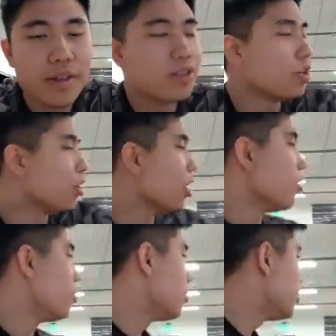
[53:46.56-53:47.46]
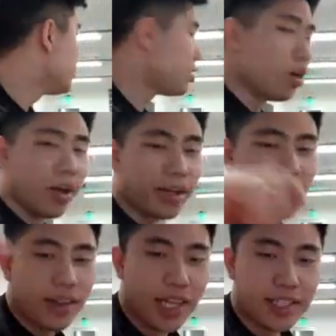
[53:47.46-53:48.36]
Dude, yo. So,
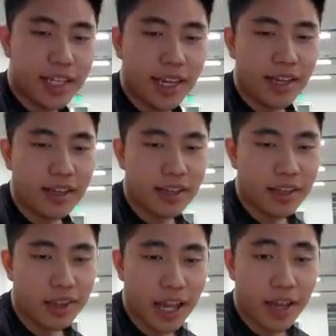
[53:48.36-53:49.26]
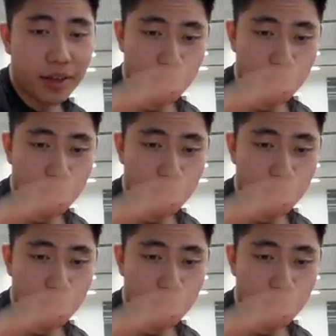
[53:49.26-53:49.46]
like, let's say that